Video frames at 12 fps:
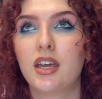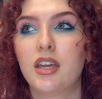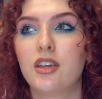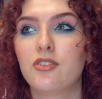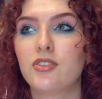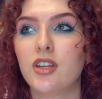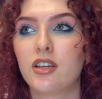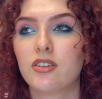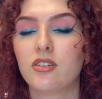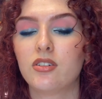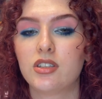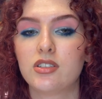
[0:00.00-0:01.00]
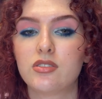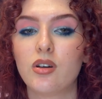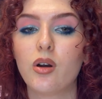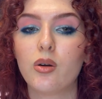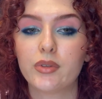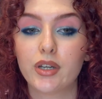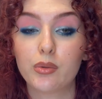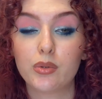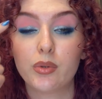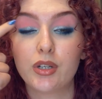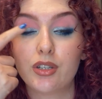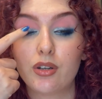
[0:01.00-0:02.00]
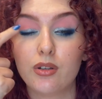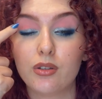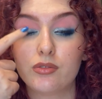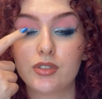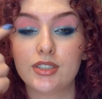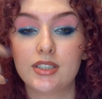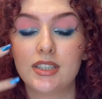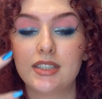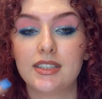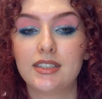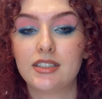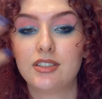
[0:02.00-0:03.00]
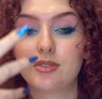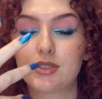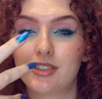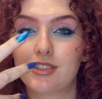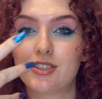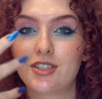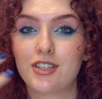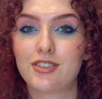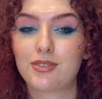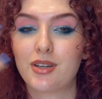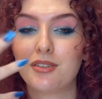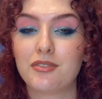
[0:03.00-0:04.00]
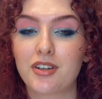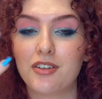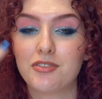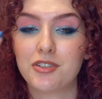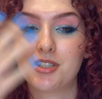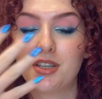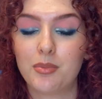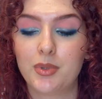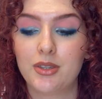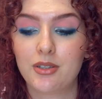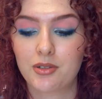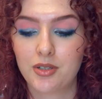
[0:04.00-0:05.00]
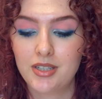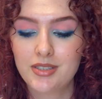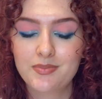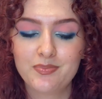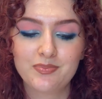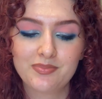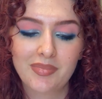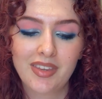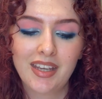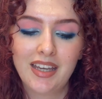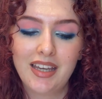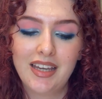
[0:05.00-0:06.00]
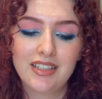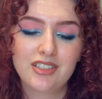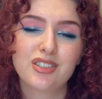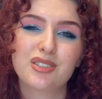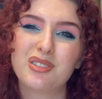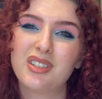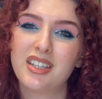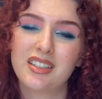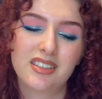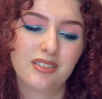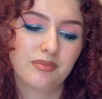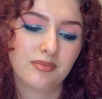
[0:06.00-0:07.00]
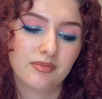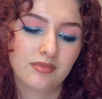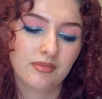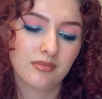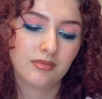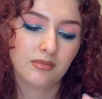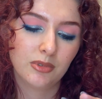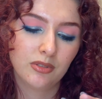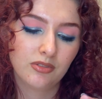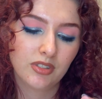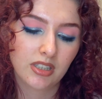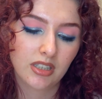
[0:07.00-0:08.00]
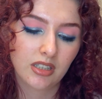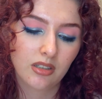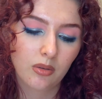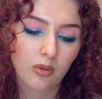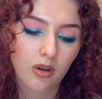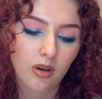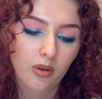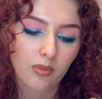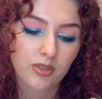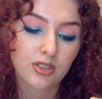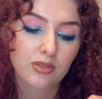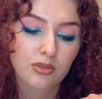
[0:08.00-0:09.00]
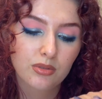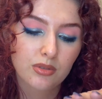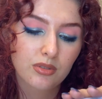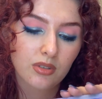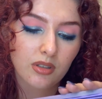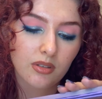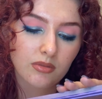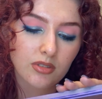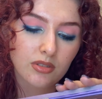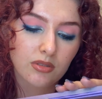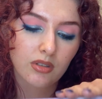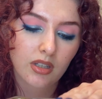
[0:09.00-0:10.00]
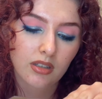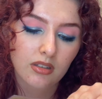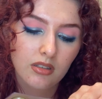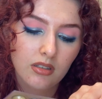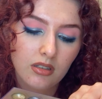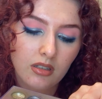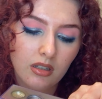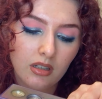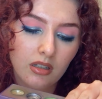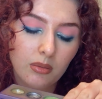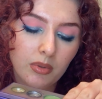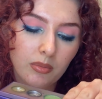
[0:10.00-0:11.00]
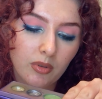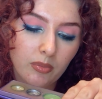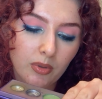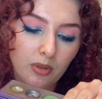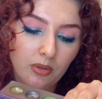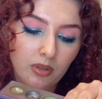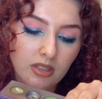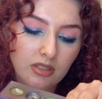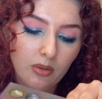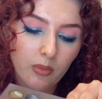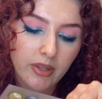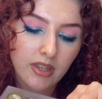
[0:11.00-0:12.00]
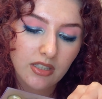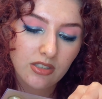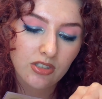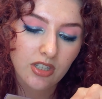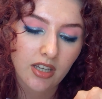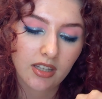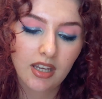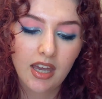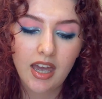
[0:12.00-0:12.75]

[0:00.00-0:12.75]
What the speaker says: If not on its own, I would wear it all over the lid and then use other shades to kind of cover it up in the crease, just to get moving, just to get a little bit more progress with this shade.